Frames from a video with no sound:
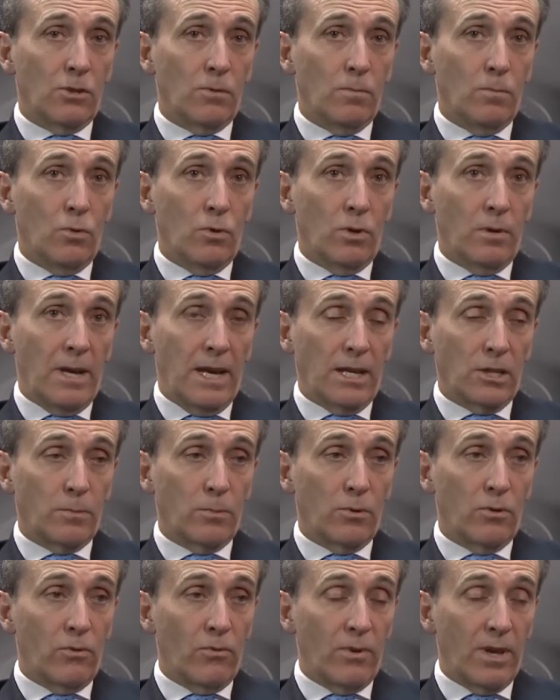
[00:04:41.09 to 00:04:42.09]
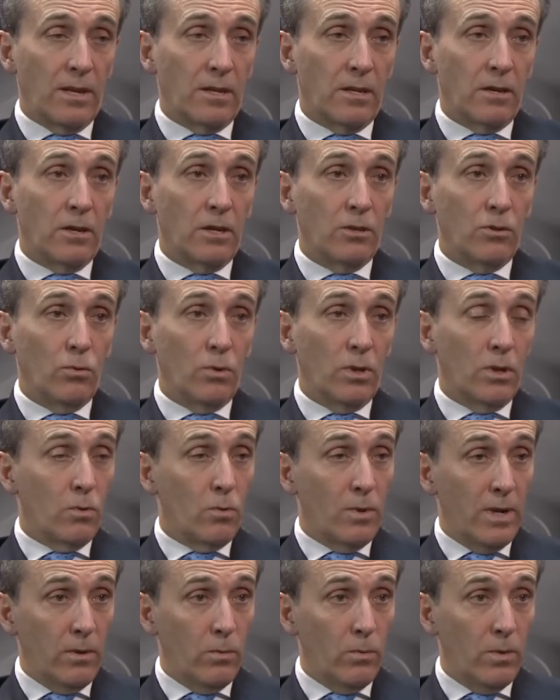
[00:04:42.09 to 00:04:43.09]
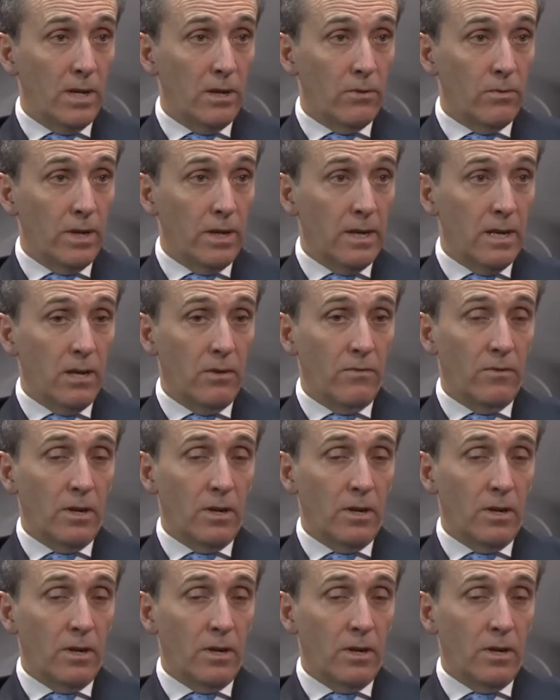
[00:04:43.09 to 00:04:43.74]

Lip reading: more export-oriented, are doing quite well right now.